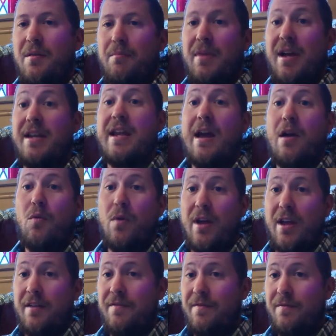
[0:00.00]
my now
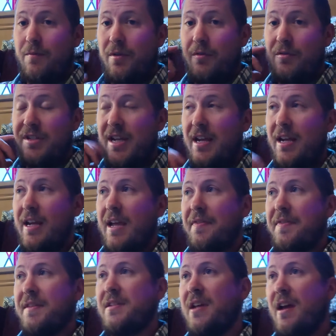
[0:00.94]
wife, we were dating
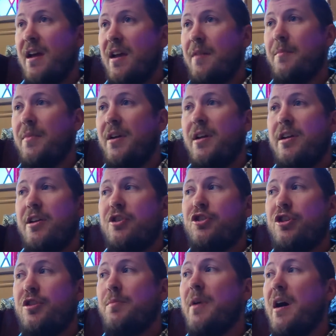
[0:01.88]
at the time,
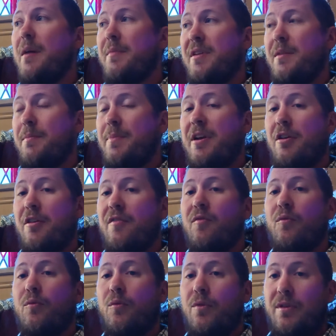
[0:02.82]
she bought me a pair
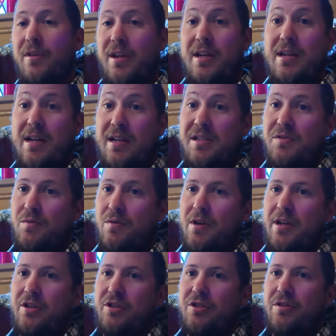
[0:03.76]
of really nice
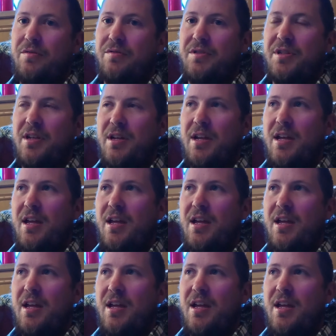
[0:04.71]
running shoes.